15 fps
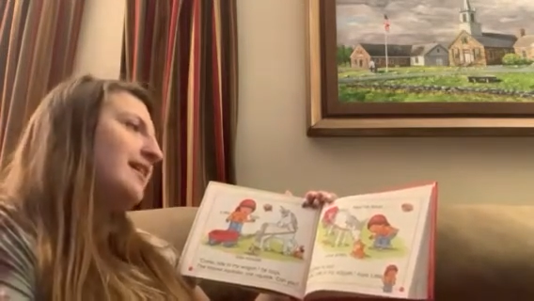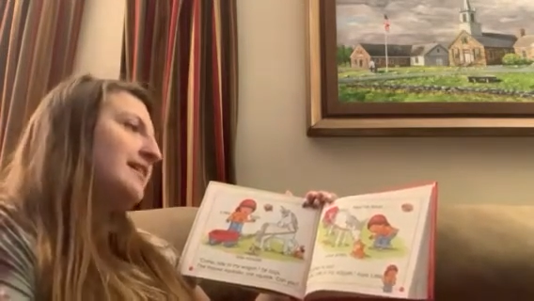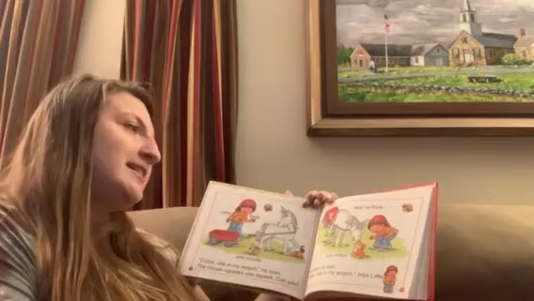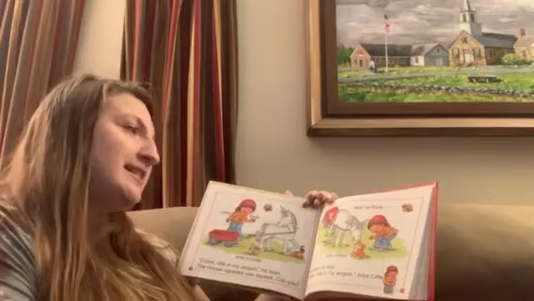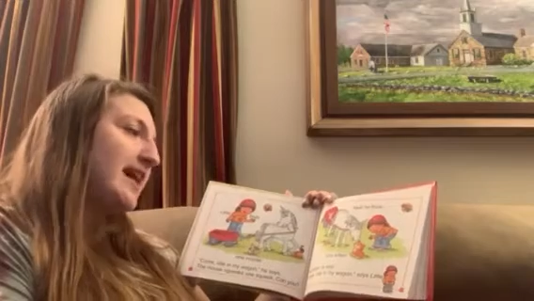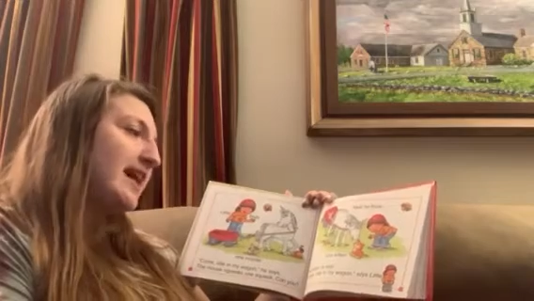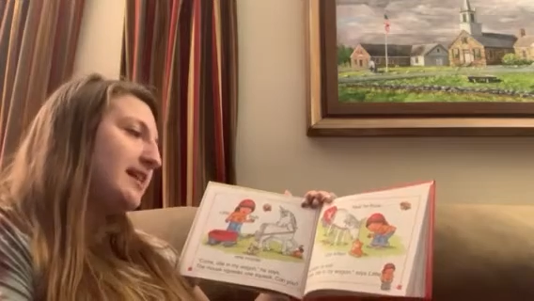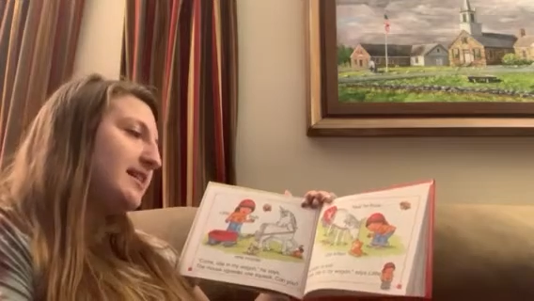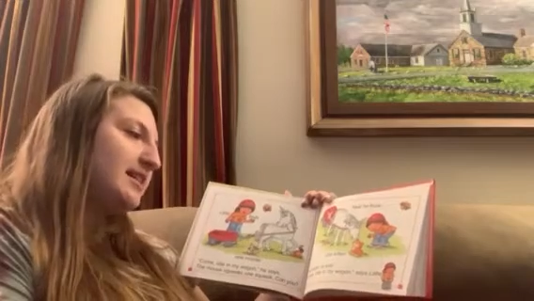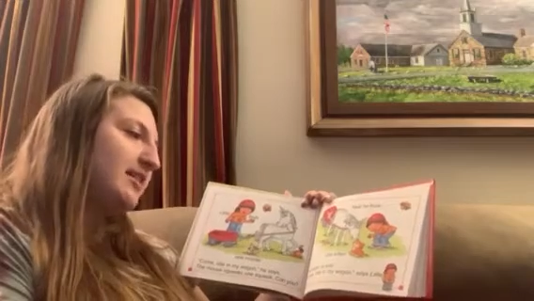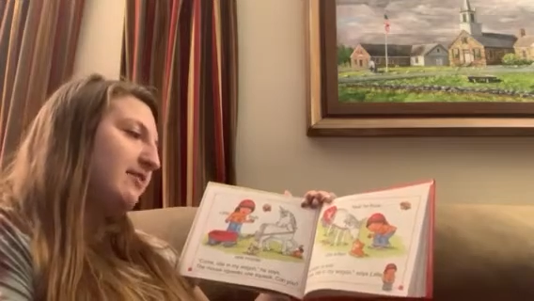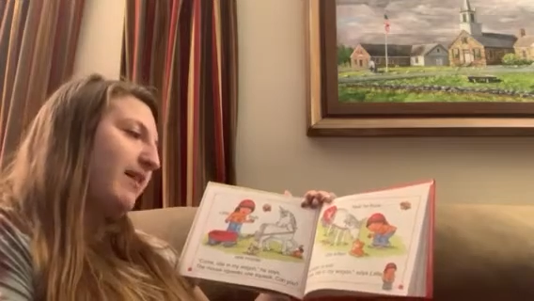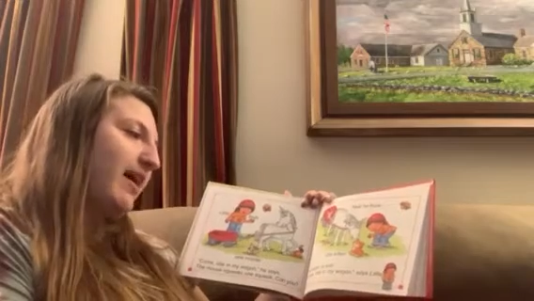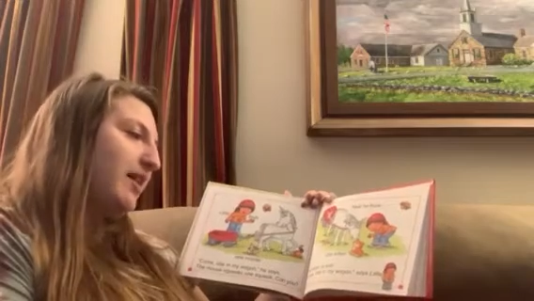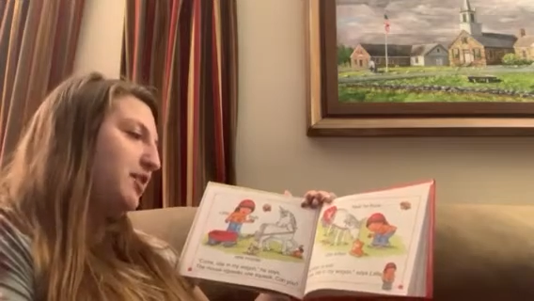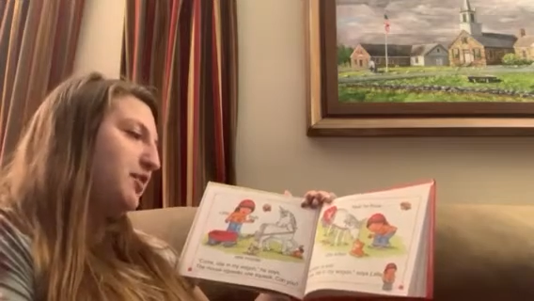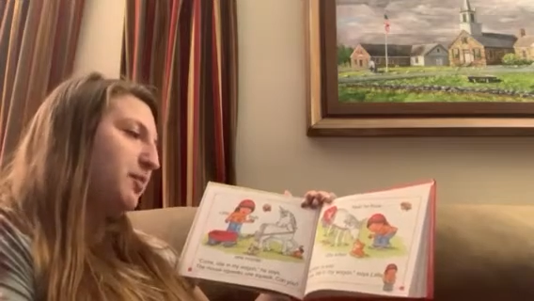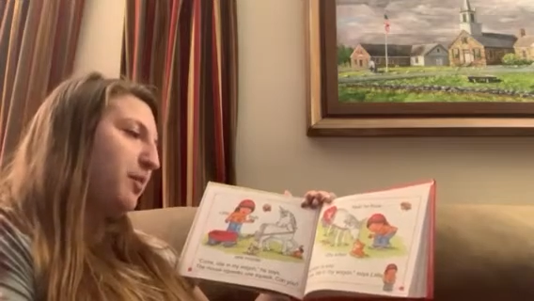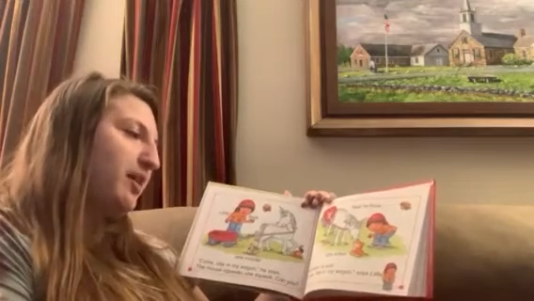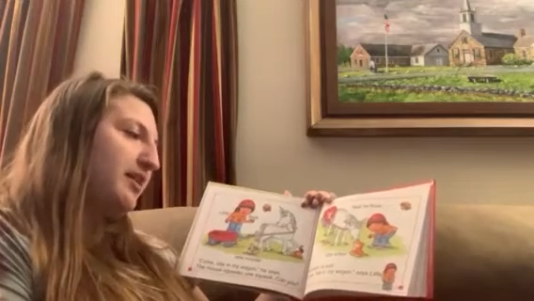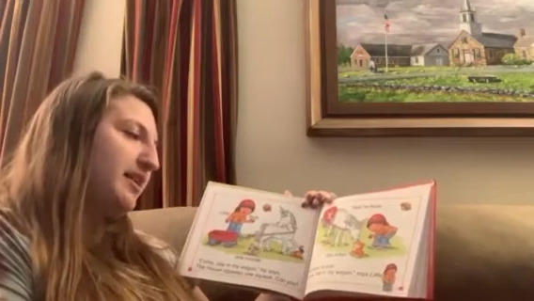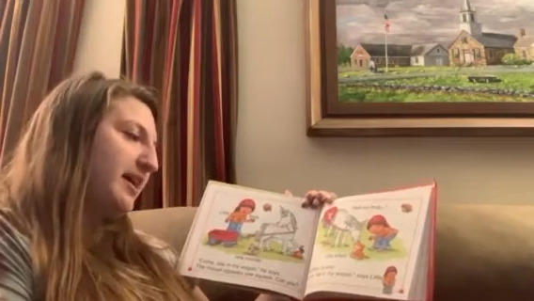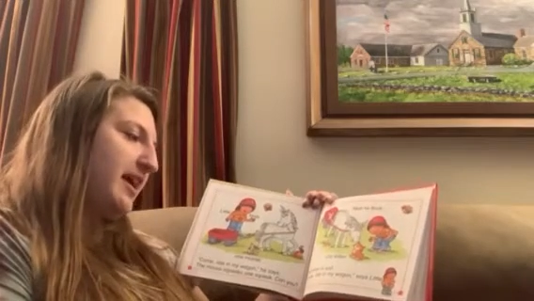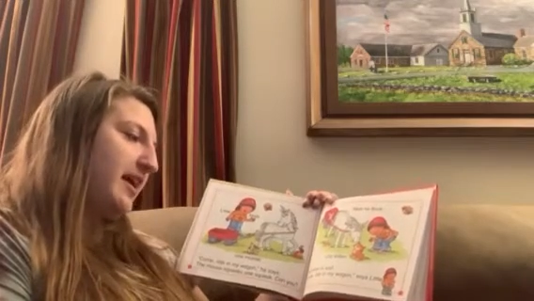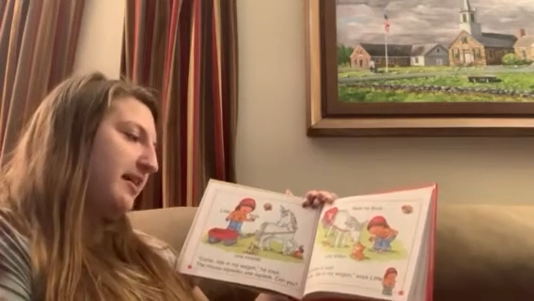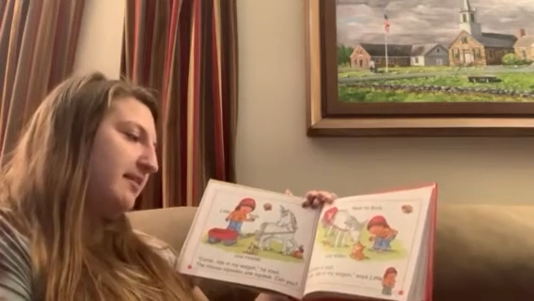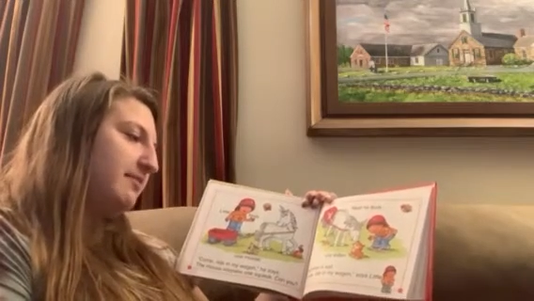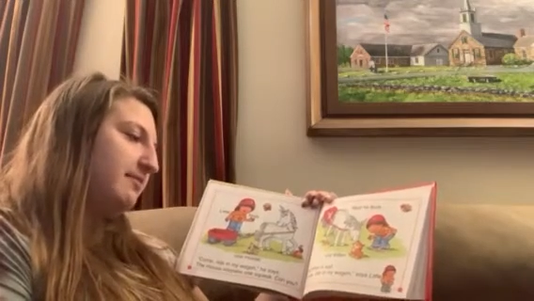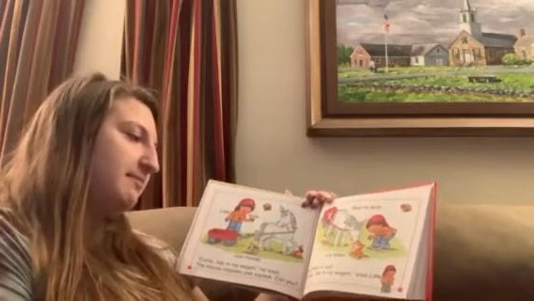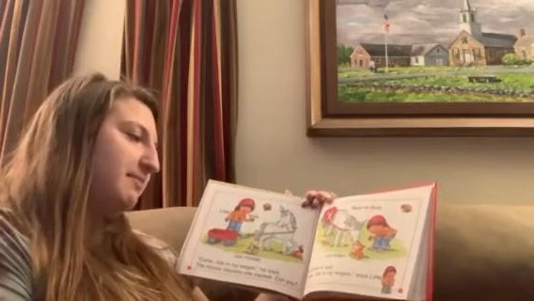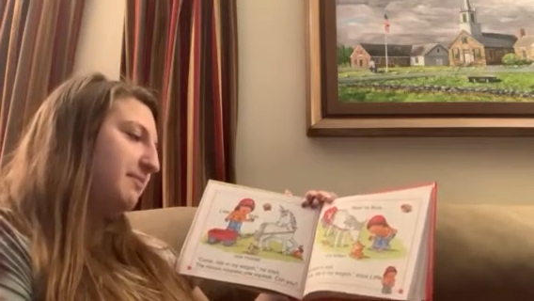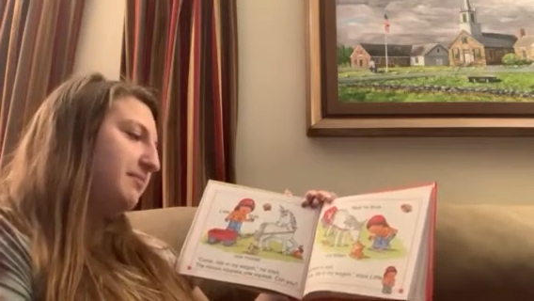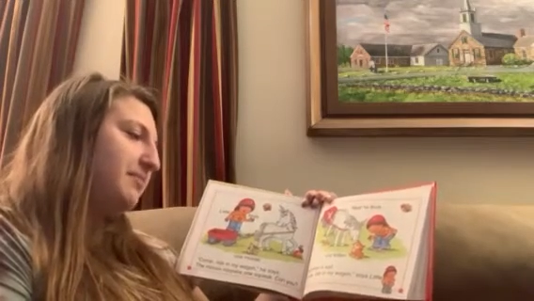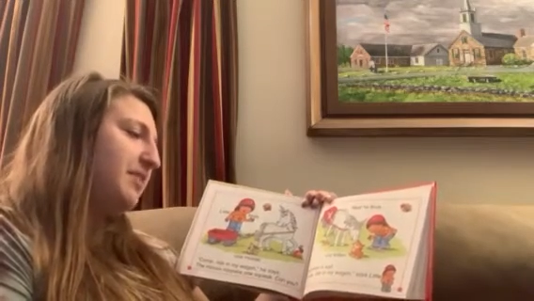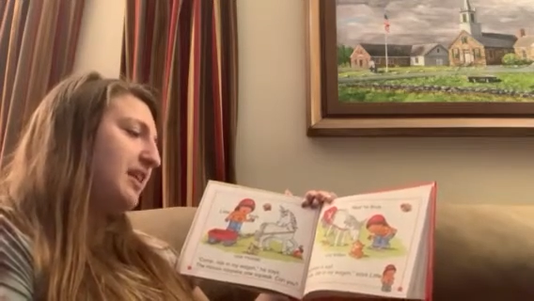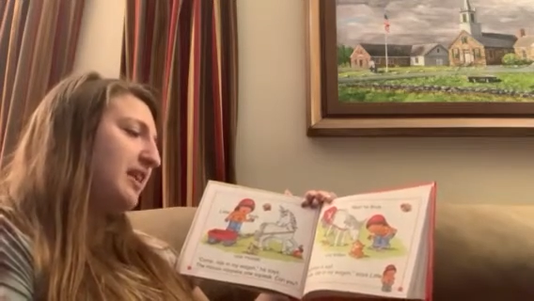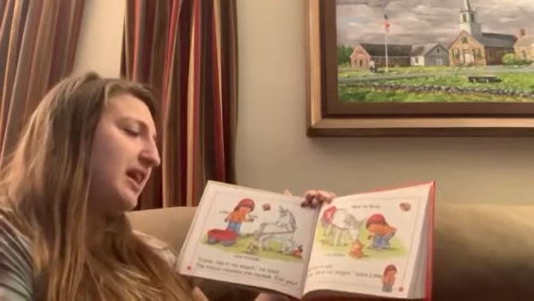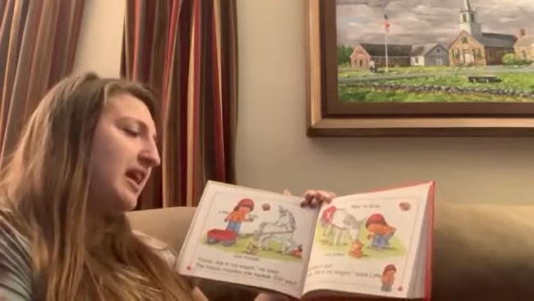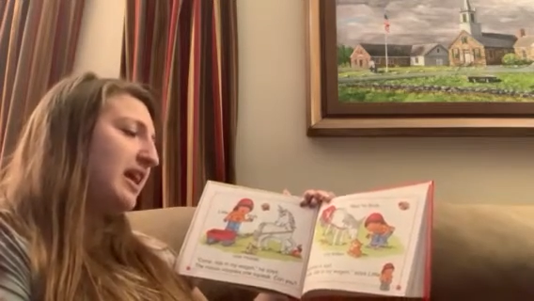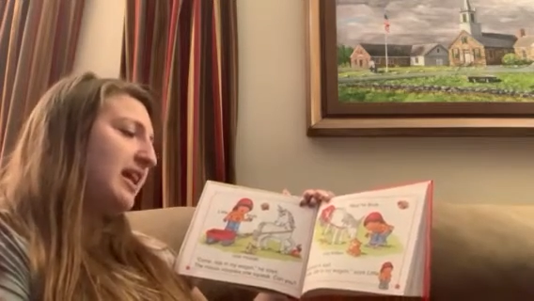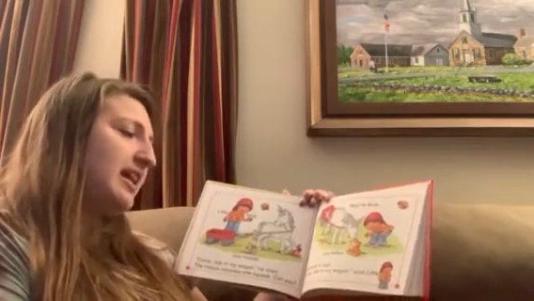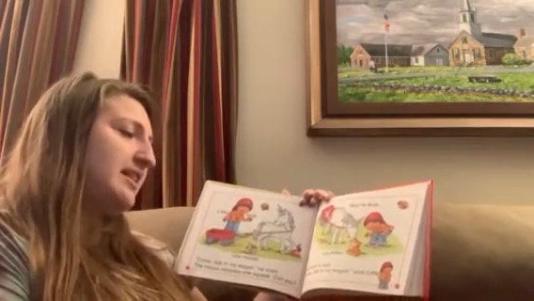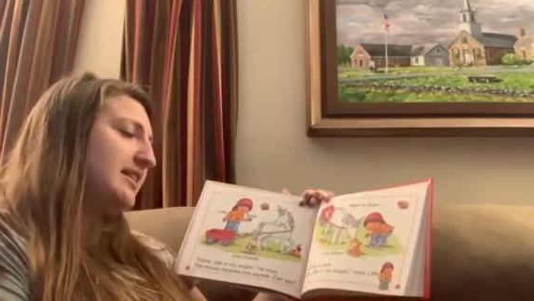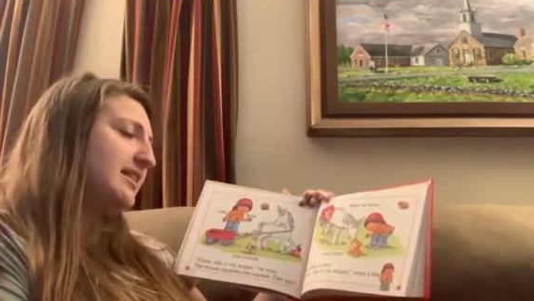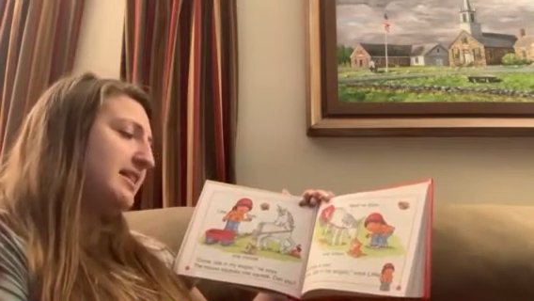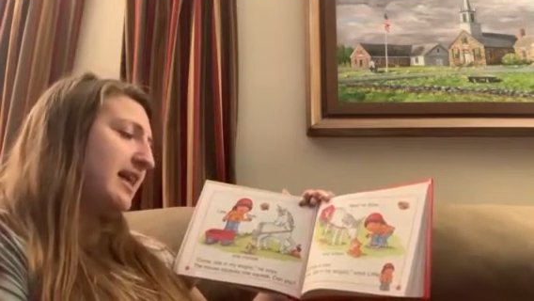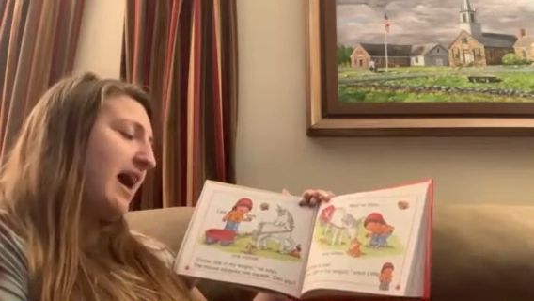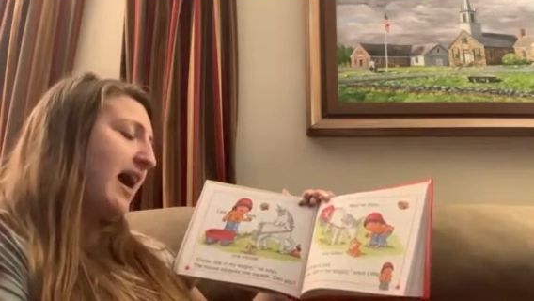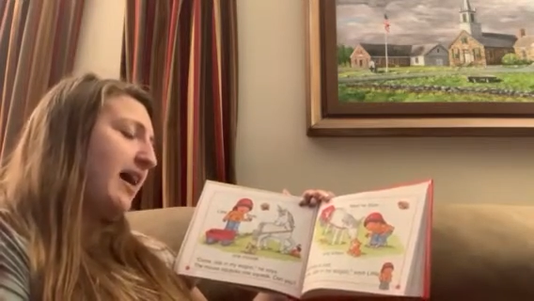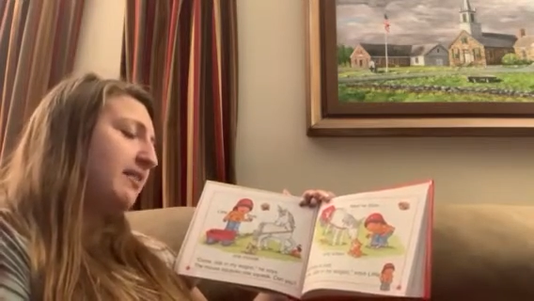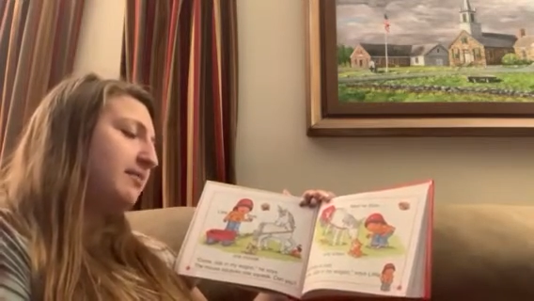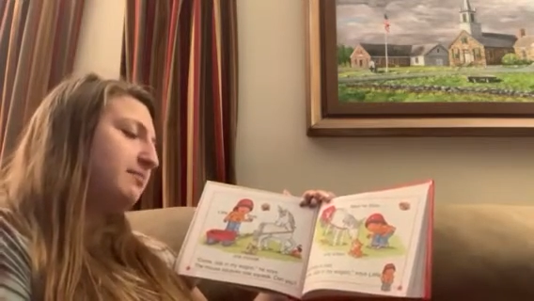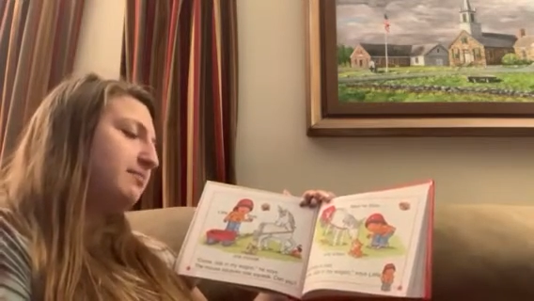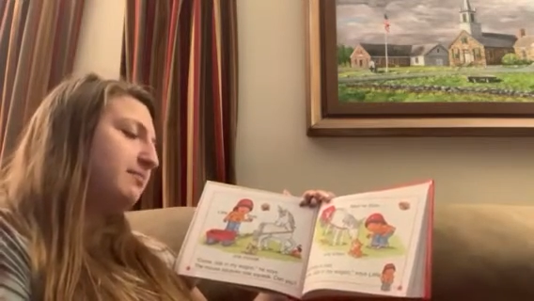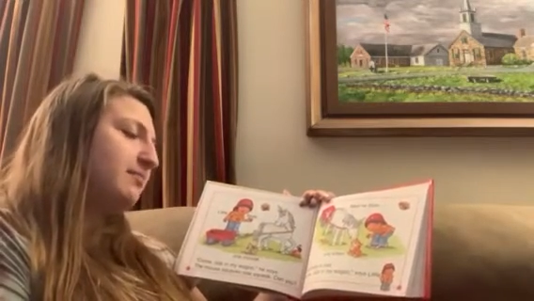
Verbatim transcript: Next he finds one kitten. The kitten is sad.